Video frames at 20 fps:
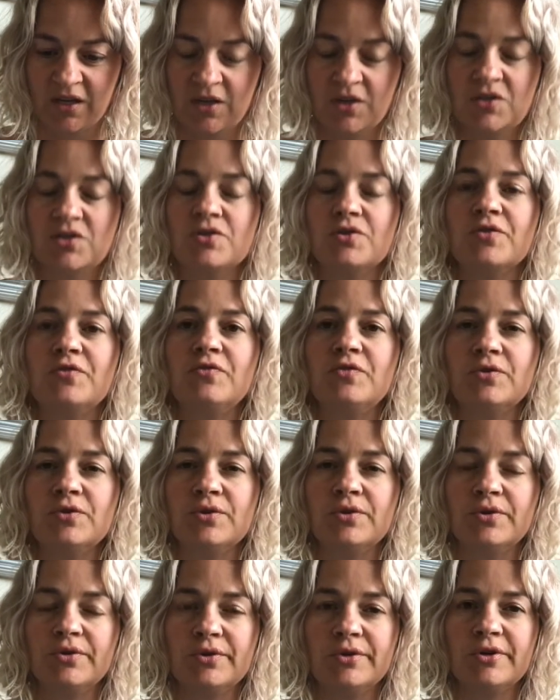So if you
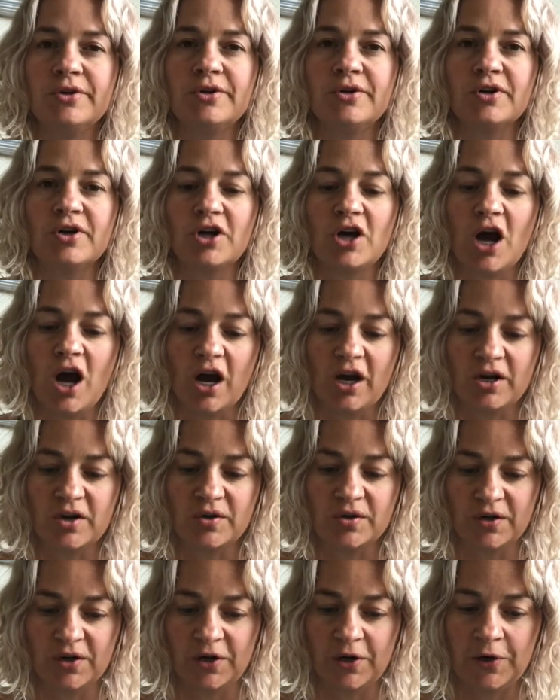Google
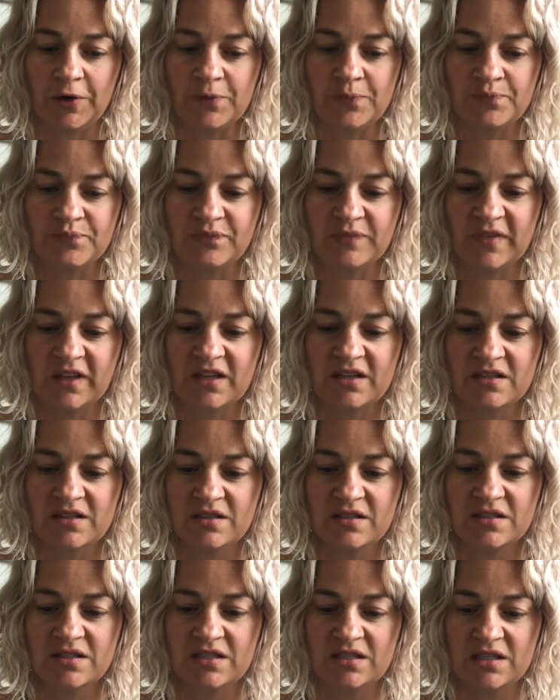Cockrell,
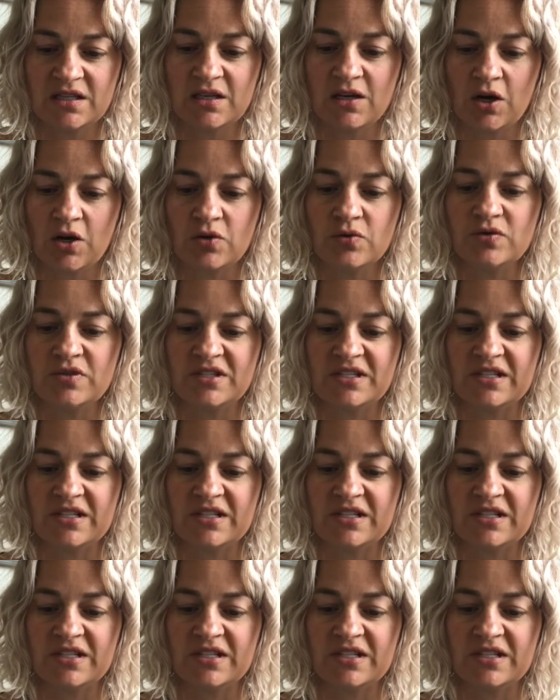Cockrell,